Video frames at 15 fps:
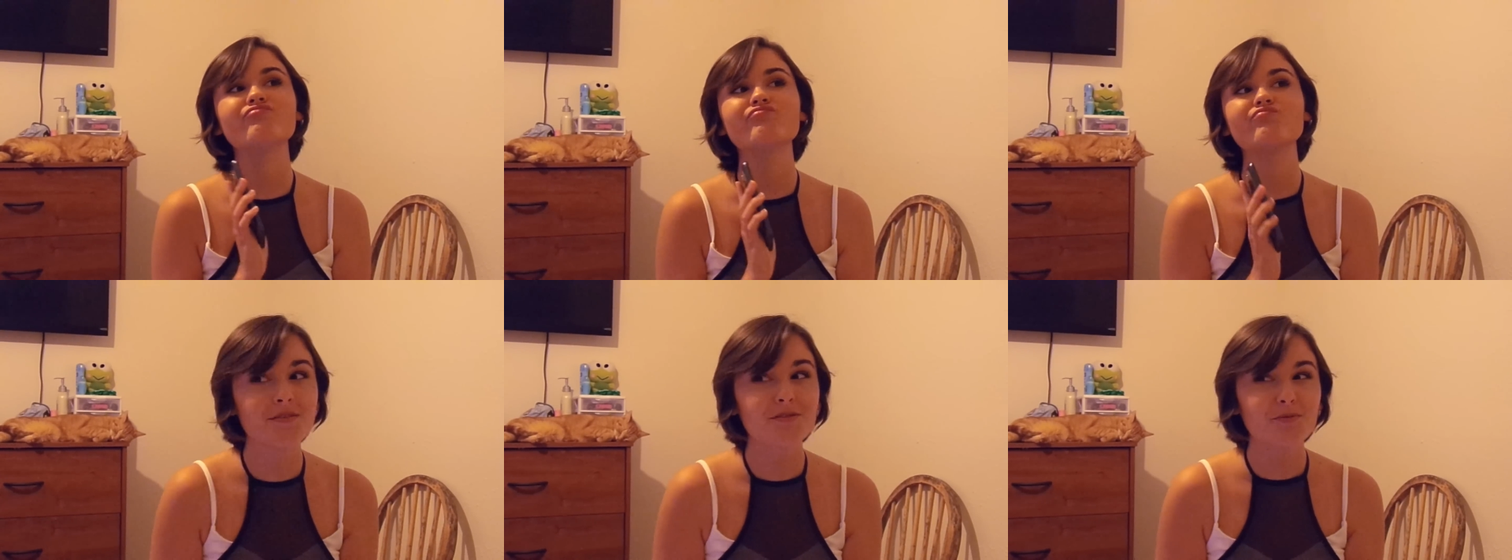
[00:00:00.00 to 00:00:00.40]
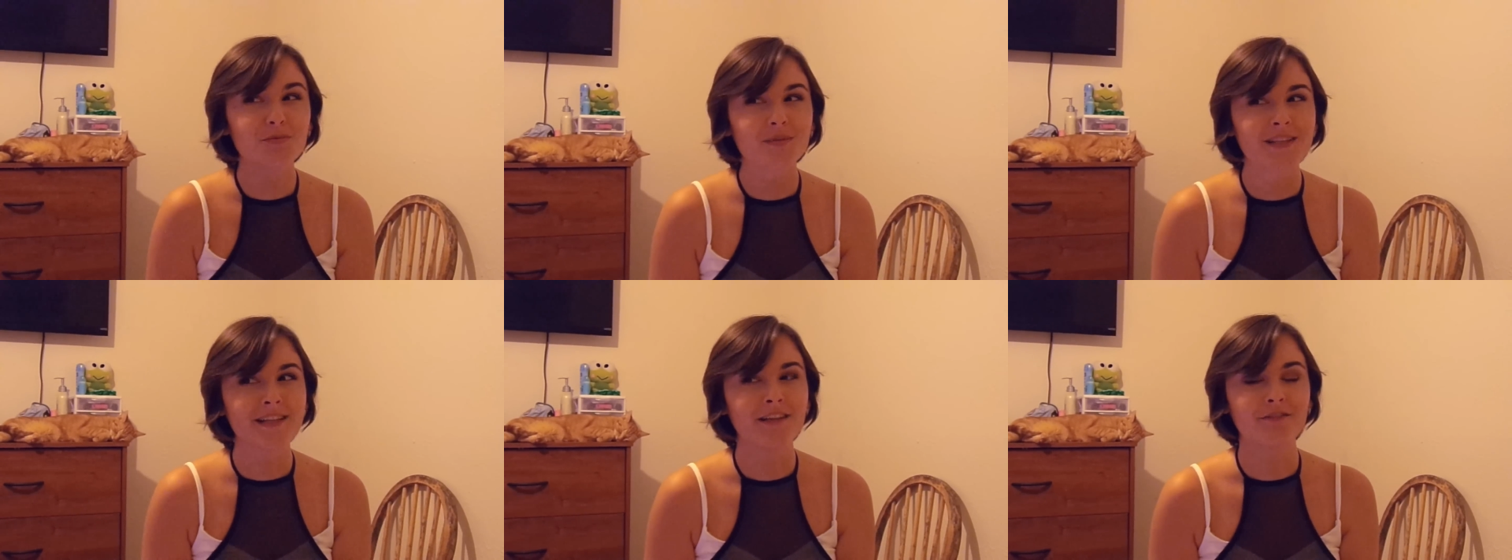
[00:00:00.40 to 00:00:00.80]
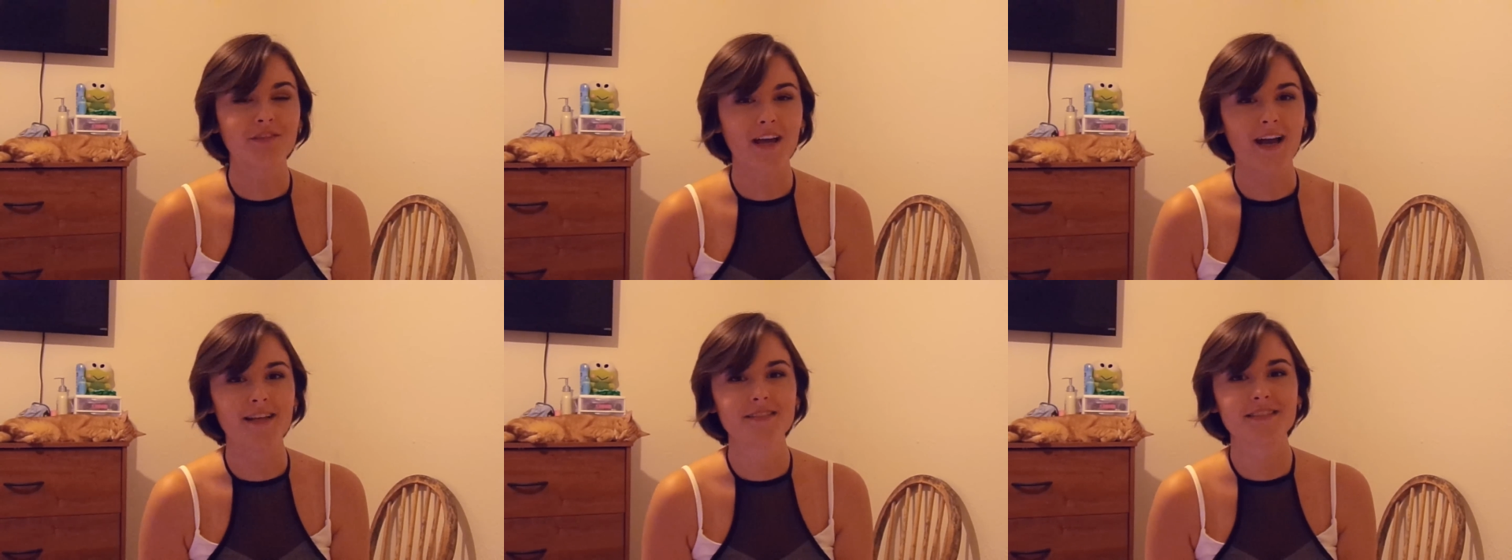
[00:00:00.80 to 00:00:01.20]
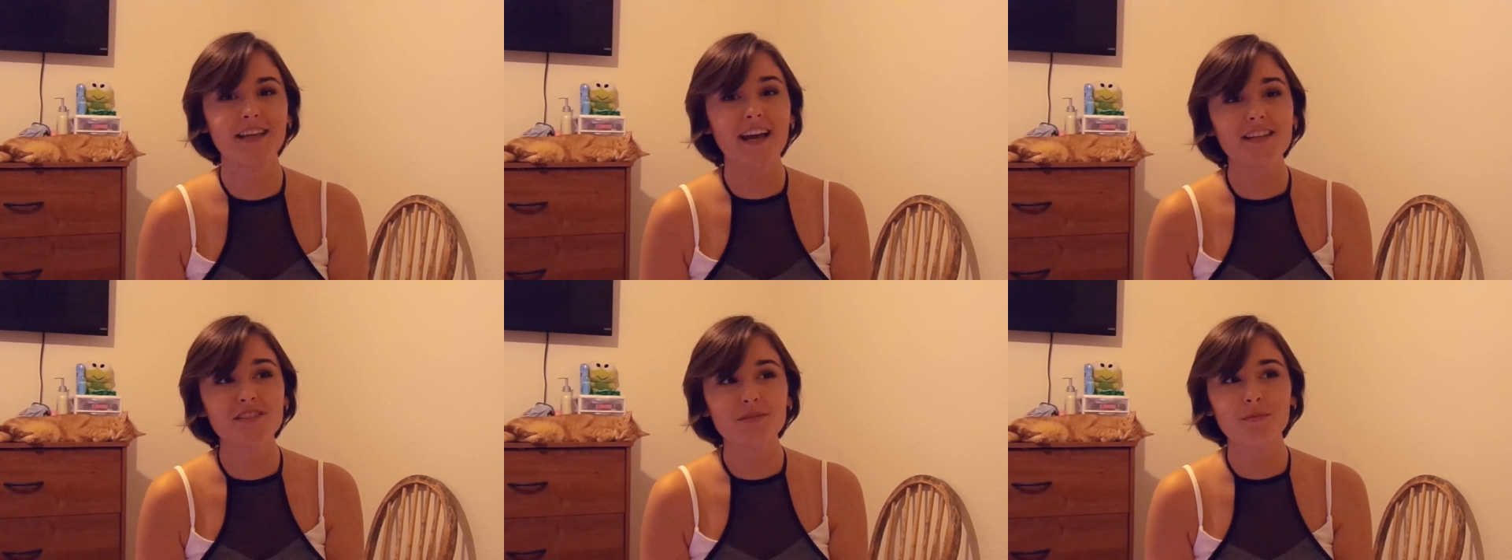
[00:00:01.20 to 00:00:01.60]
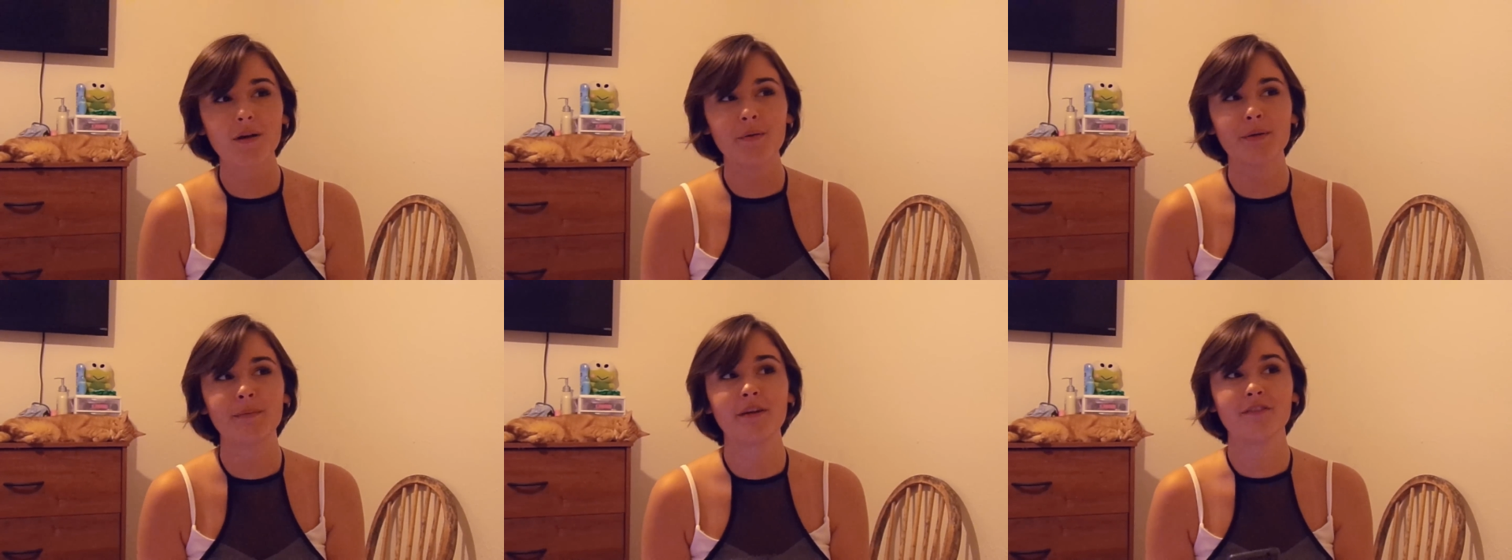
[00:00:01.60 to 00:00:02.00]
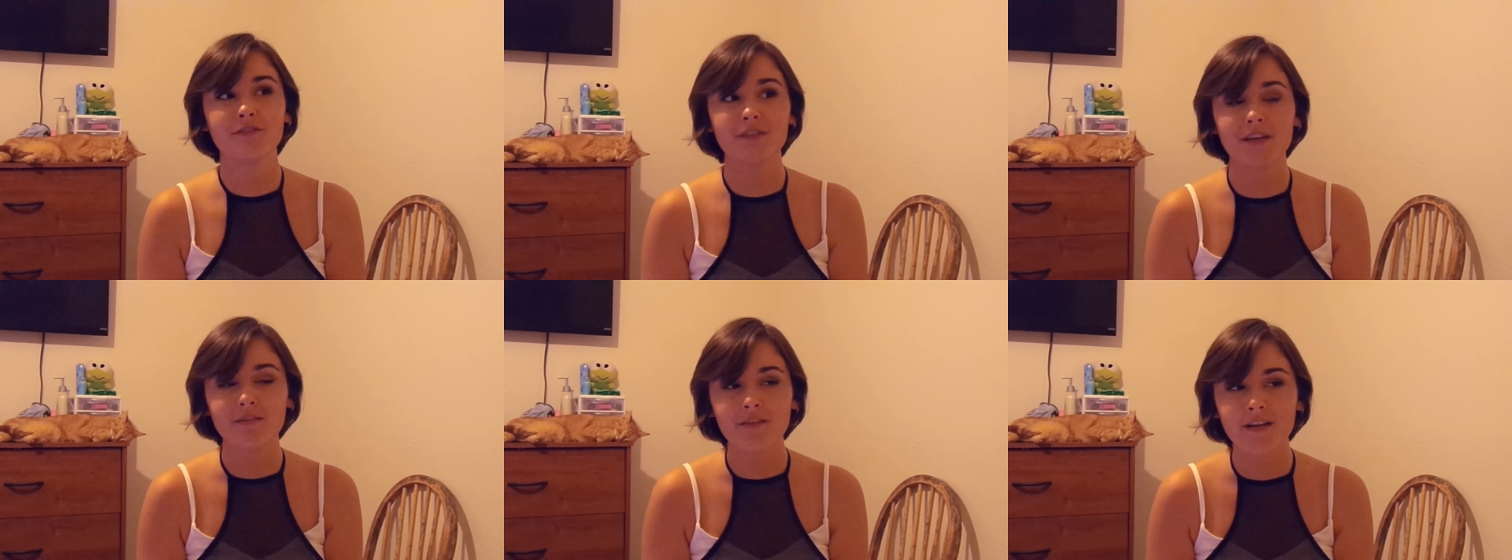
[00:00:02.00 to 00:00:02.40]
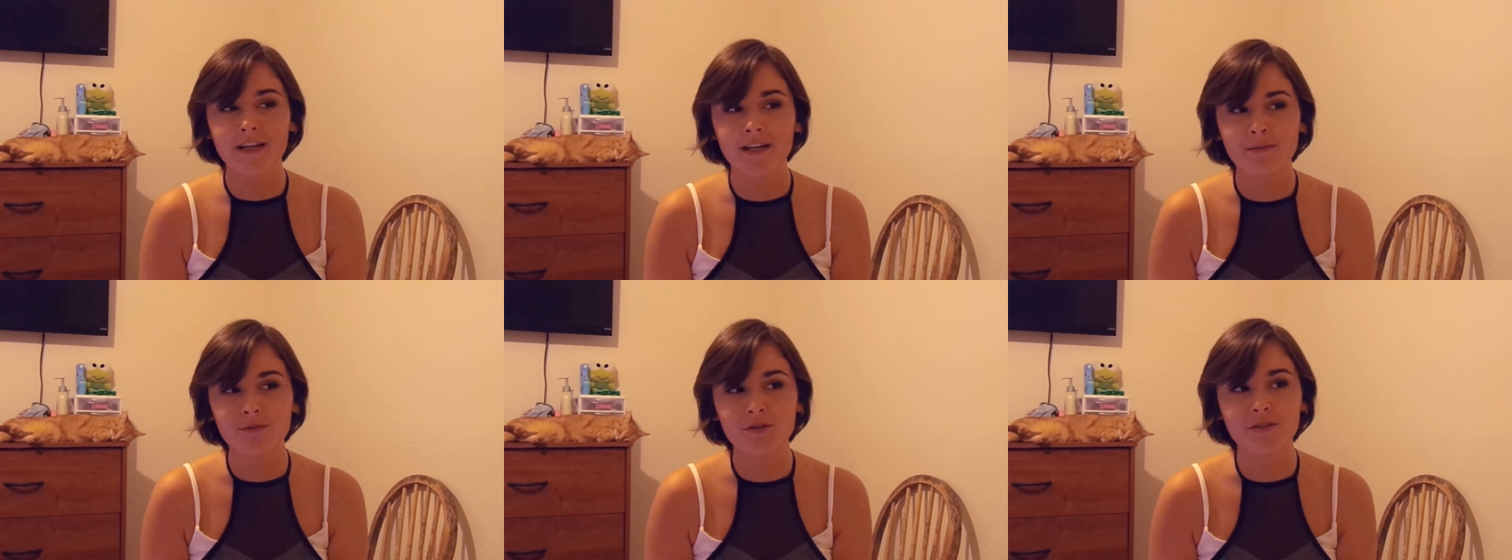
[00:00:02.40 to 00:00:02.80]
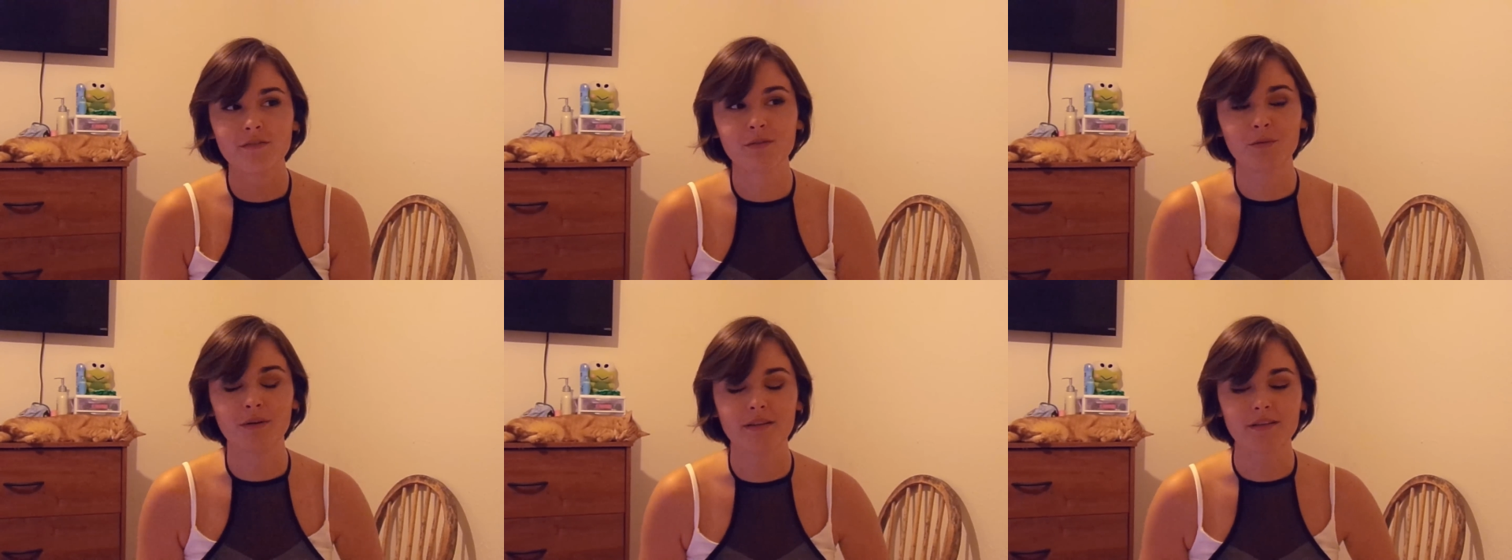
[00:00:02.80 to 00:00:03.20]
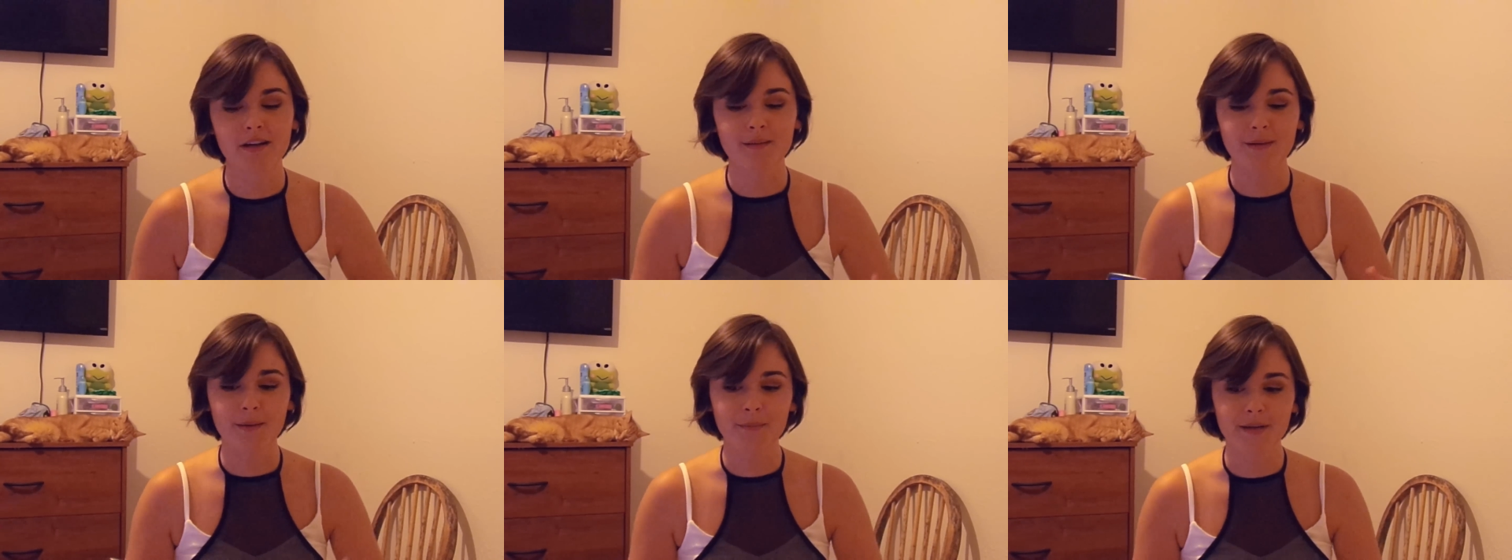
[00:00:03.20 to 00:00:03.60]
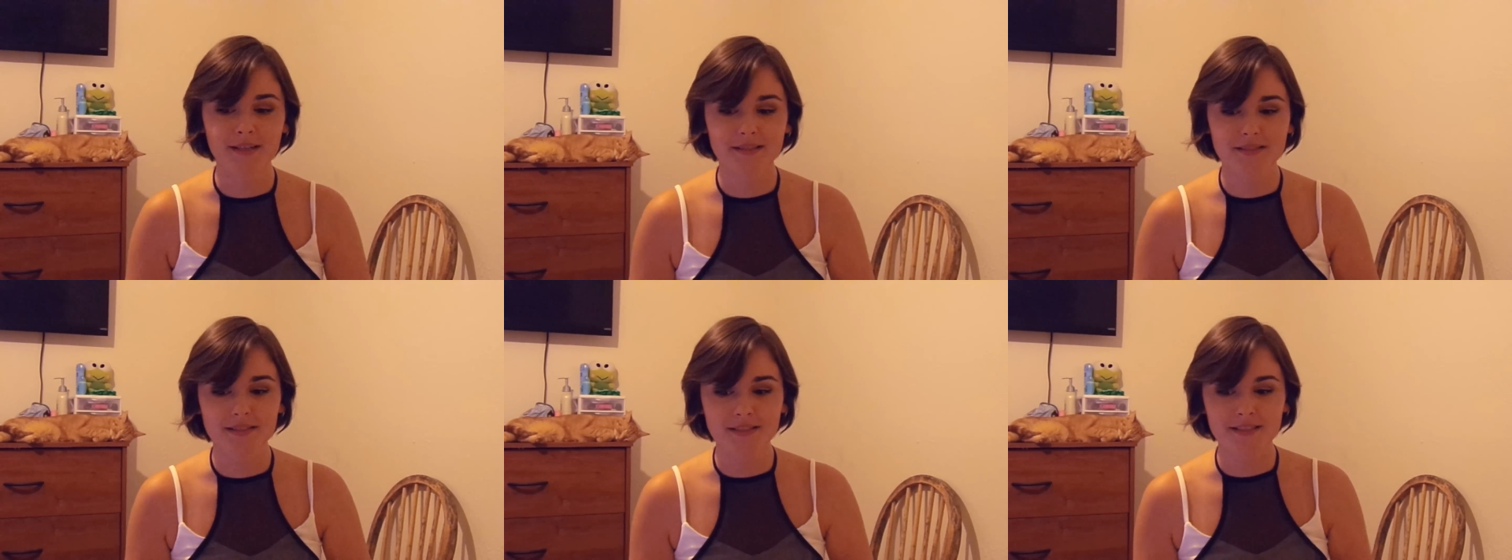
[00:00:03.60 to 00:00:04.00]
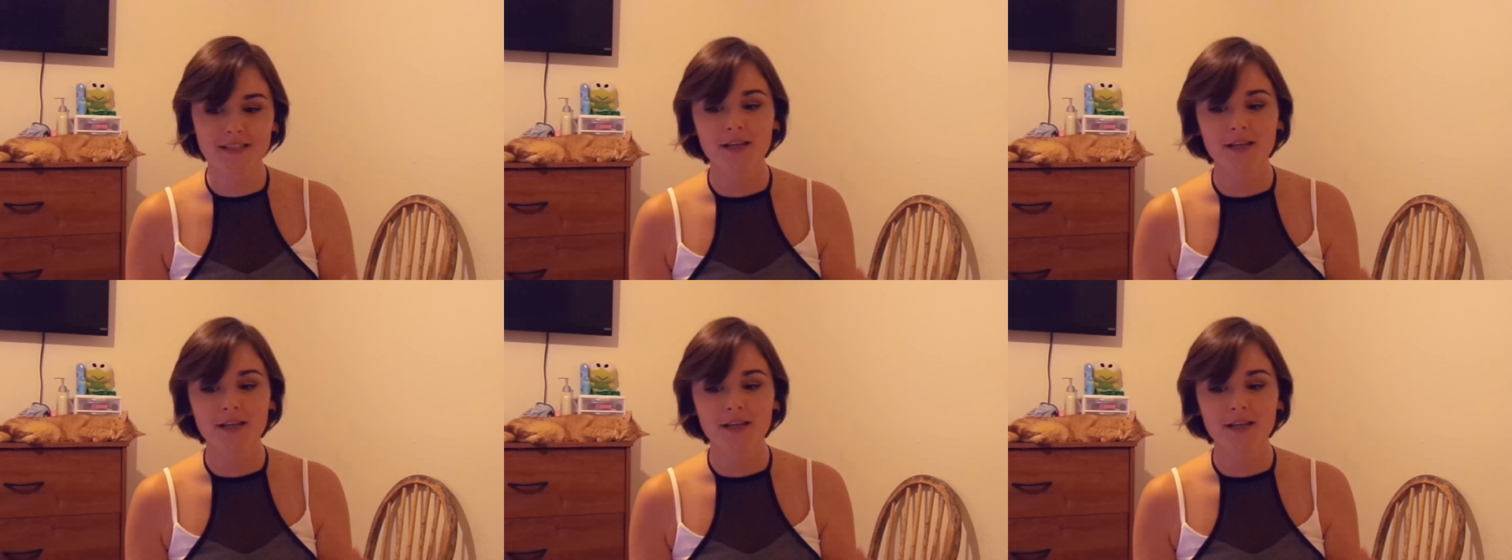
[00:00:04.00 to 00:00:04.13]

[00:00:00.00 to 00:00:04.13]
I really love cats. Cats are probably my favorite animal if you want to talk about basics.